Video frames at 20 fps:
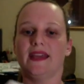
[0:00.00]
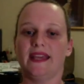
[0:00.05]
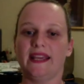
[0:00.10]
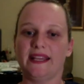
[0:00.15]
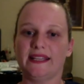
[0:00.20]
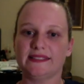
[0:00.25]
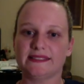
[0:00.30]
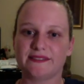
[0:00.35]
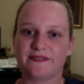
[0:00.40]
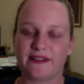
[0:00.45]

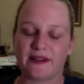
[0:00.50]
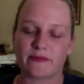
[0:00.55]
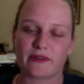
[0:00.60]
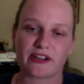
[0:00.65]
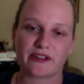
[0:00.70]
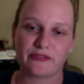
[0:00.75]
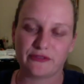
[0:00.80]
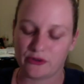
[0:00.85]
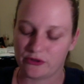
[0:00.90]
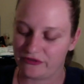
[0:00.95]
is the
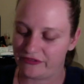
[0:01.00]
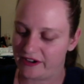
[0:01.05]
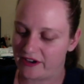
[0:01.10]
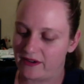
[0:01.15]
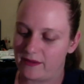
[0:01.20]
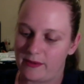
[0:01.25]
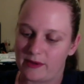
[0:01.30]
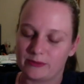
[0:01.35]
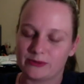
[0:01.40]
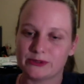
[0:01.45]
fabric for Fairy
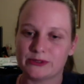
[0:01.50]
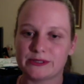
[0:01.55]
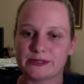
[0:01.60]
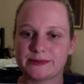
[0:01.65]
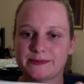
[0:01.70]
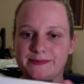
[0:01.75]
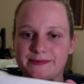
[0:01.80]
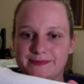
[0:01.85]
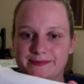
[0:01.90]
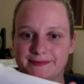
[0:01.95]
Bubbles.
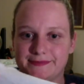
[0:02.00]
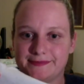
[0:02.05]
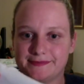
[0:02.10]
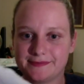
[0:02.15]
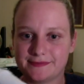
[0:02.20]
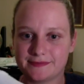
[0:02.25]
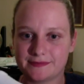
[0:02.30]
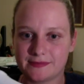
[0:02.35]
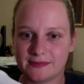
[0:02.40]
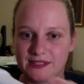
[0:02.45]

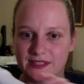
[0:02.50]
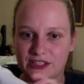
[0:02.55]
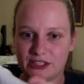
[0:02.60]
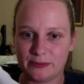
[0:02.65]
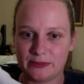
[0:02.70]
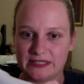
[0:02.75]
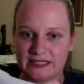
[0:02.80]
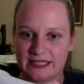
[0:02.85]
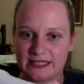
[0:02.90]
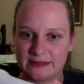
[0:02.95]

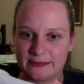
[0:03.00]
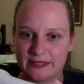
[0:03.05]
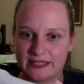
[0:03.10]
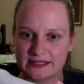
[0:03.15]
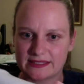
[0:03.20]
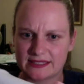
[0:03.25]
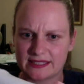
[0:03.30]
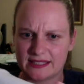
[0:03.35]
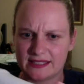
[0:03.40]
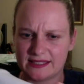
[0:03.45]
Super size
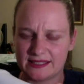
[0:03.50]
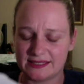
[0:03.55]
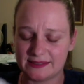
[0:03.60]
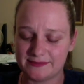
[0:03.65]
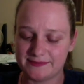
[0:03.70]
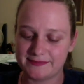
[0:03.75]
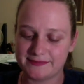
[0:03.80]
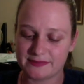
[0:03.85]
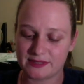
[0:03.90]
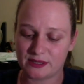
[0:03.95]
max colour,
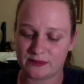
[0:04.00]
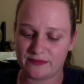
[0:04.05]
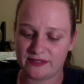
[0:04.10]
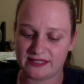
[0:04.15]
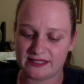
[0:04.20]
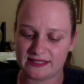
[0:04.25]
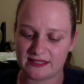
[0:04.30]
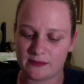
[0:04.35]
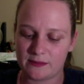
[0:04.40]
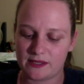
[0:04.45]

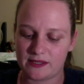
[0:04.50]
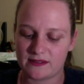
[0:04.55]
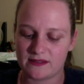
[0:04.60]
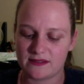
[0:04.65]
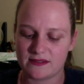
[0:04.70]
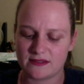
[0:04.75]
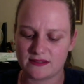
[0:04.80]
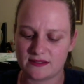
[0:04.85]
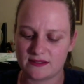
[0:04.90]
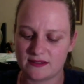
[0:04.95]
obviously,
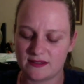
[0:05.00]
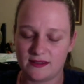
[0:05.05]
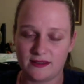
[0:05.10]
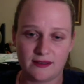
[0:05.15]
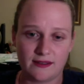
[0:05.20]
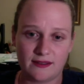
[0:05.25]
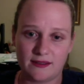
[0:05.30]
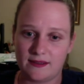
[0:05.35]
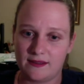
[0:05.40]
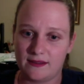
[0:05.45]
because
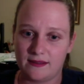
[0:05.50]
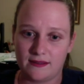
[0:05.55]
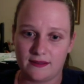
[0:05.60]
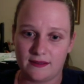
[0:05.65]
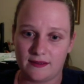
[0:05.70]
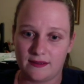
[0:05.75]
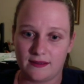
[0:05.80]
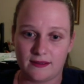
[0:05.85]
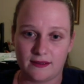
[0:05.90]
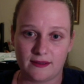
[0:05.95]

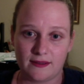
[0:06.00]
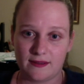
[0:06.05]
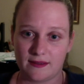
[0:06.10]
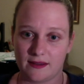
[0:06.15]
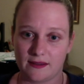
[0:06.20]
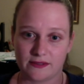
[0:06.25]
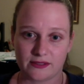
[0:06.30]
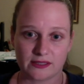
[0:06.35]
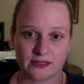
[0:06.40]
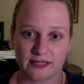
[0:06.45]

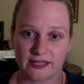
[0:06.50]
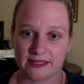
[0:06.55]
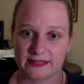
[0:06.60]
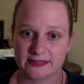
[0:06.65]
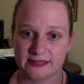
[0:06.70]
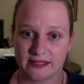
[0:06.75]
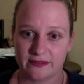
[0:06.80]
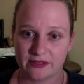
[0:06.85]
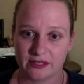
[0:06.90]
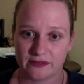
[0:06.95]
I've got like
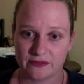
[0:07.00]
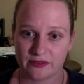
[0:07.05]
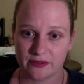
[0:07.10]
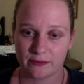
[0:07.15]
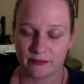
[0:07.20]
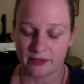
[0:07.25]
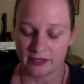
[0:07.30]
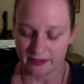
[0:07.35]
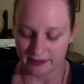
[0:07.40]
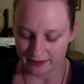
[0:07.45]
seven of
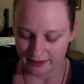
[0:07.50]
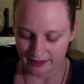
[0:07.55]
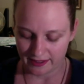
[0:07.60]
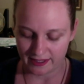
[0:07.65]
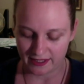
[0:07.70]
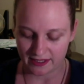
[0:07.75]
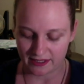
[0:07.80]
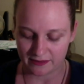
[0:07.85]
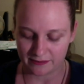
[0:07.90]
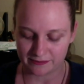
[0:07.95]
them.
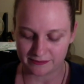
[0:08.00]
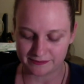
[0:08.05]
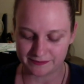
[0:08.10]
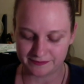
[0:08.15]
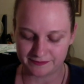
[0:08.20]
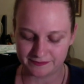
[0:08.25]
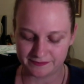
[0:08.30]
I